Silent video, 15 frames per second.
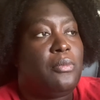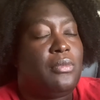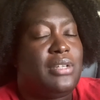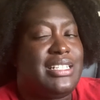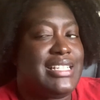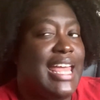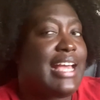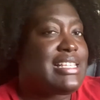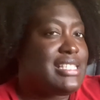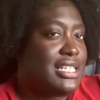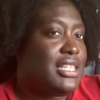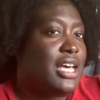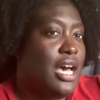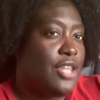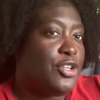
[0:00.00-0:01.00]
next to
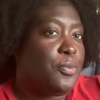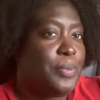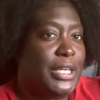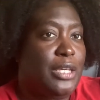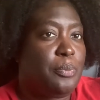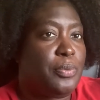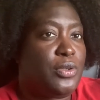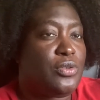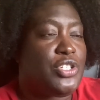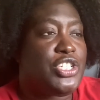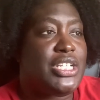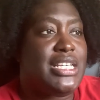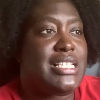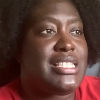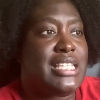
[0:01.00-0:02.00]
the other people,
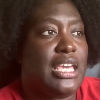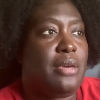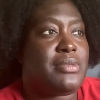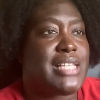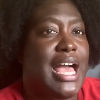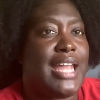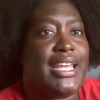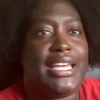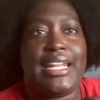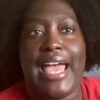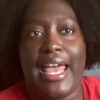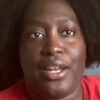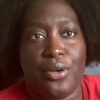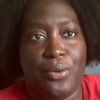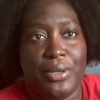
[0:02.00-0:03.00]
she seems kind of
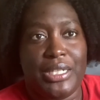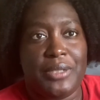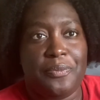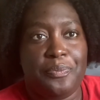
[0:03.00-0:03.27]
inadequate.